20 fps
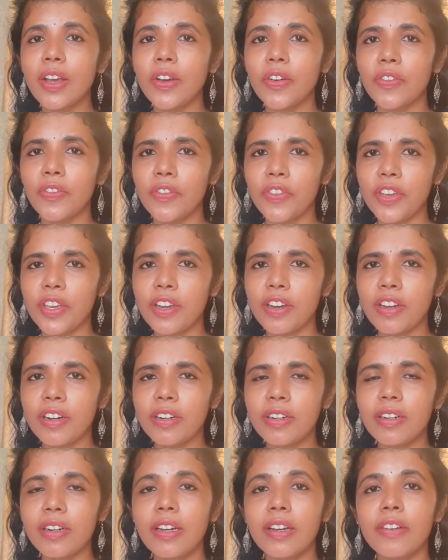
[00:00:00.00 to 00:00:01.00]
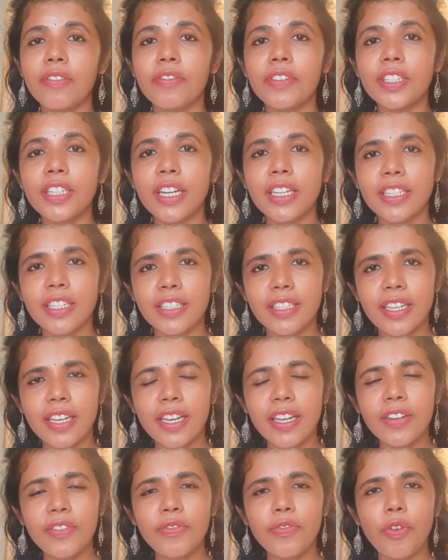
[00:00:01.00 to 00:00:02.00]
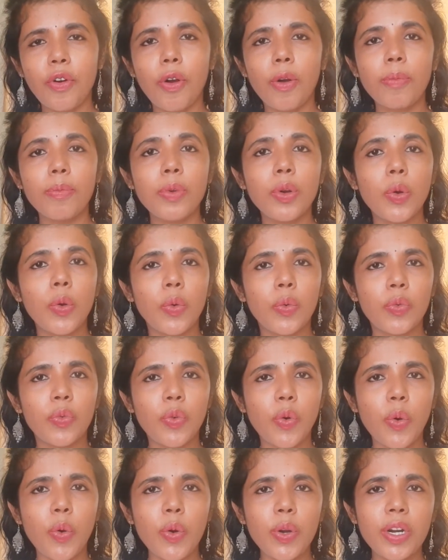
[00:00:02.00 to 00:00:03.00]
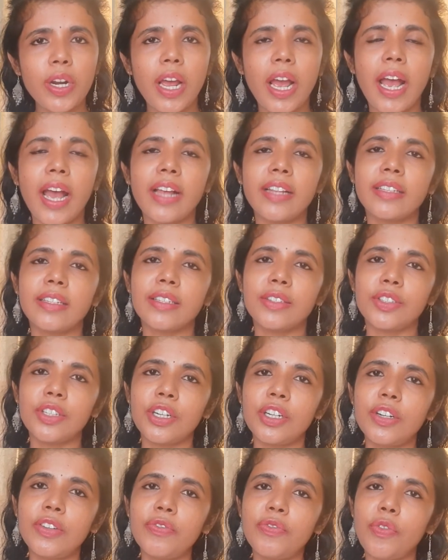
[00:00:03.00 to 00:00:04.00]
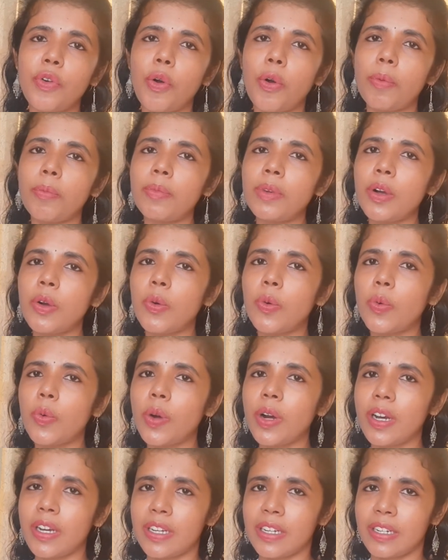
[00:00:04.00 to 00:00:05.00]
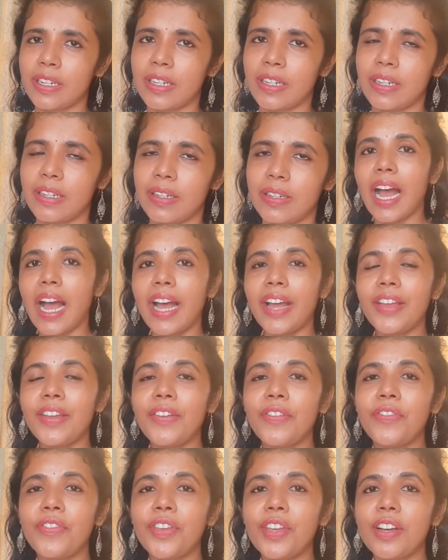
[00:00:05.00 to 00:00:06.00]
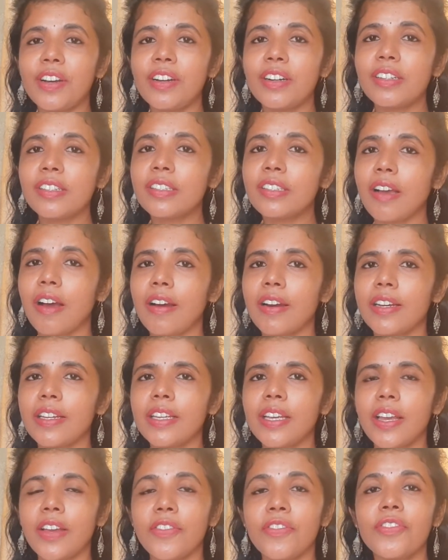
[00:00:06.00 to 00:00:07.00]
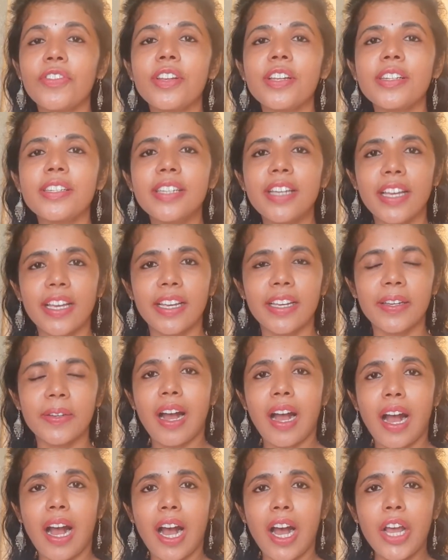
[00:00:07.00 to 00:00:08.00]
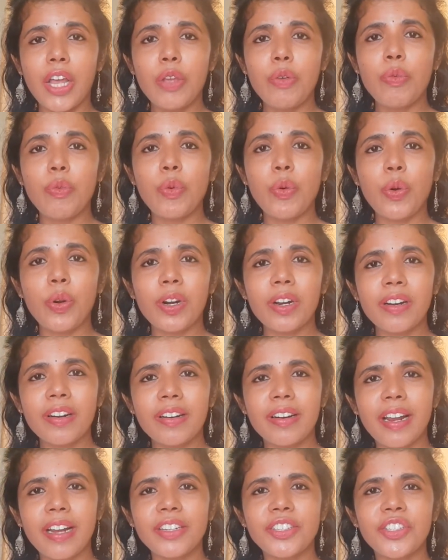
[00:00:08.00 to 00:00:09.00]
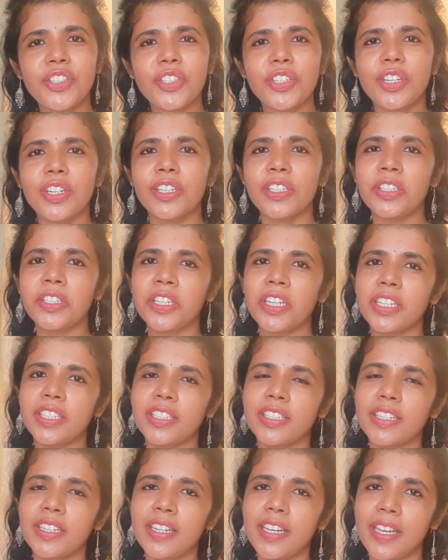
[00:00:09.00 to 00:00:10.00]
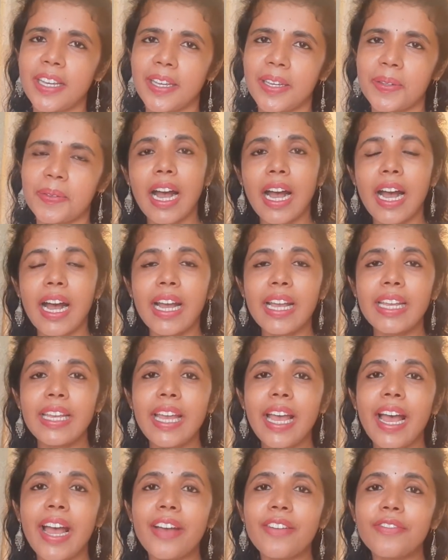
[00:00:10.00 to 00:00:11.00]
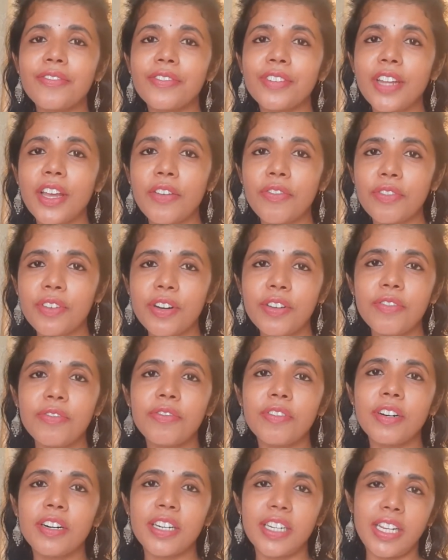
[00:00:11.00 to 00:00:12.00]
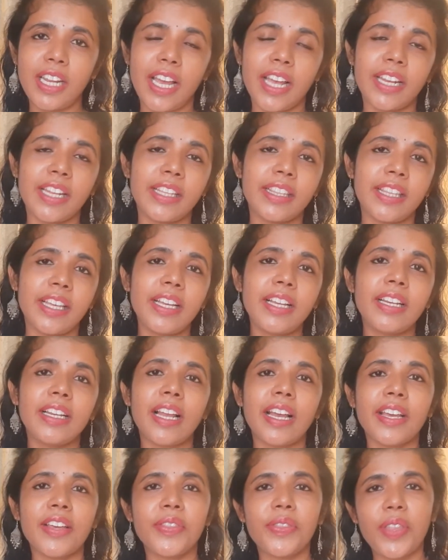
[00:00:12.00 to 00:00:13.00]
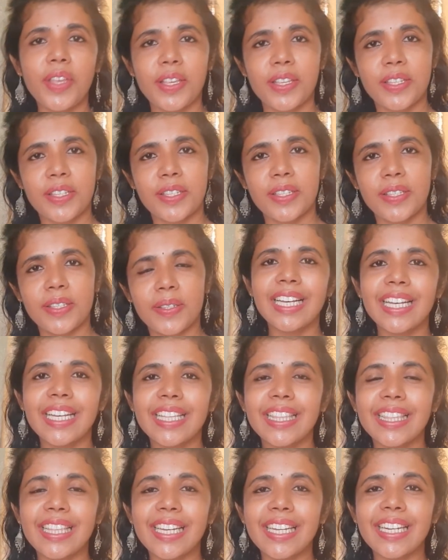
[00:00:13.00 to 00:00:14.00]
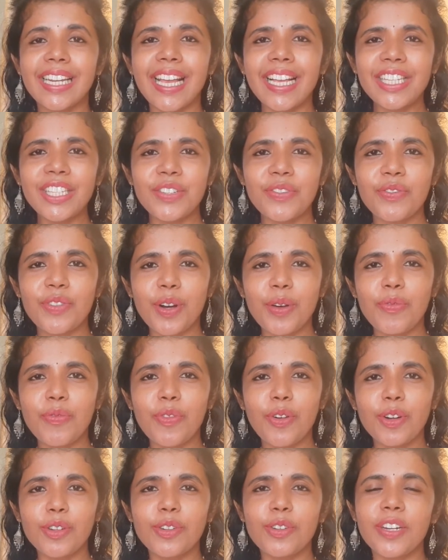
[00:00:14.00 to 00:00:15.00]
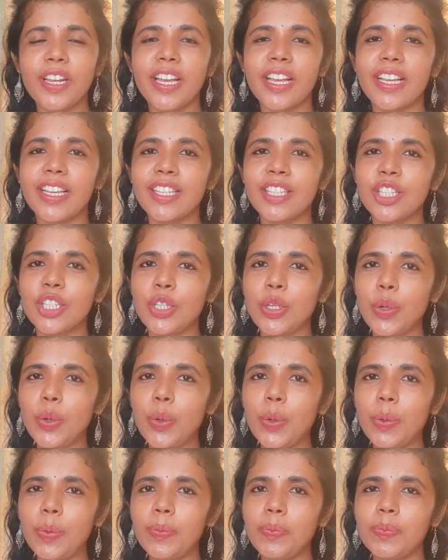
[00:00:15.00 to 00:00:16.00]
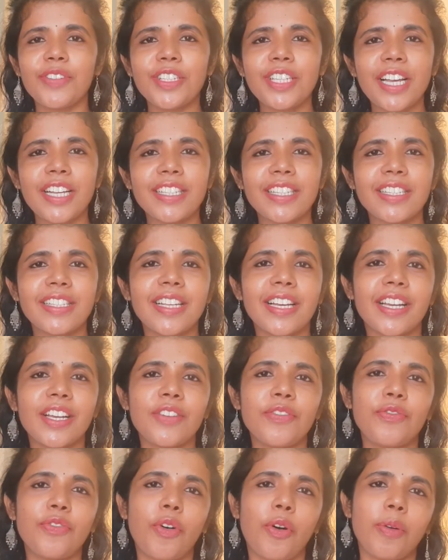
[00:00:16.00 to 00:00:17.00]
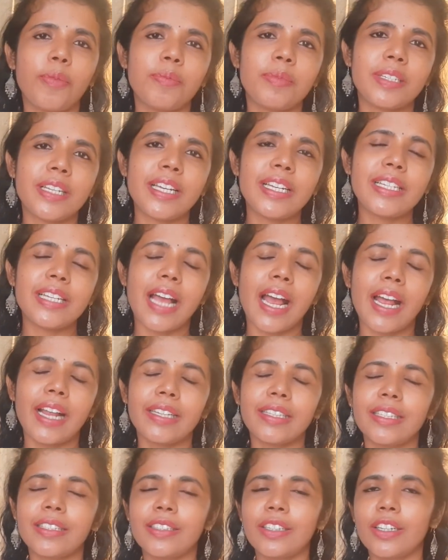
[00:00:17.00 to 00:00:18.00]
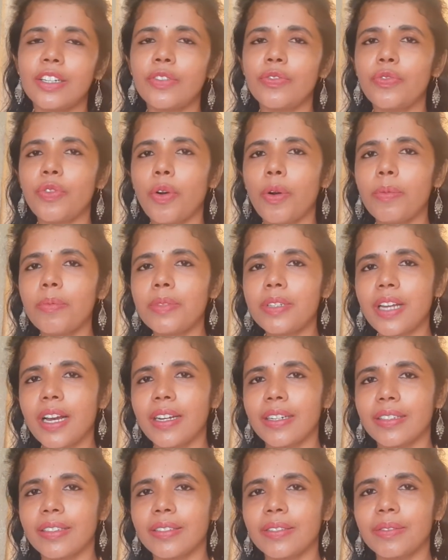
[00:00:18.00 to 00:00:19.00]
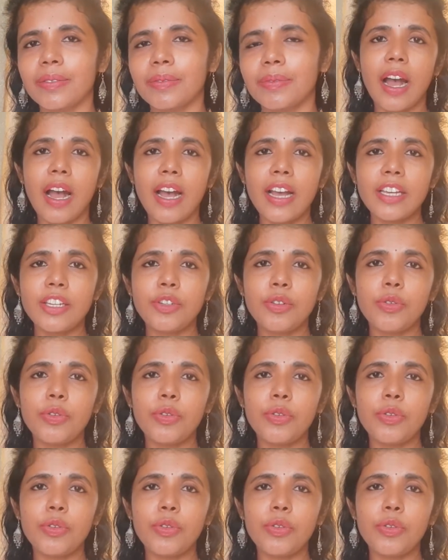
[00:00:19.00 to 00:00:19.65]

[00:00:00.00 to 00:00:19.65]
wear, which has a second form wore and the third form worn. I wear sari every day. I wore a red shirt yesterday. I have never worn anything like this. The next verb for today is do, which has a second form did and the third form done. I do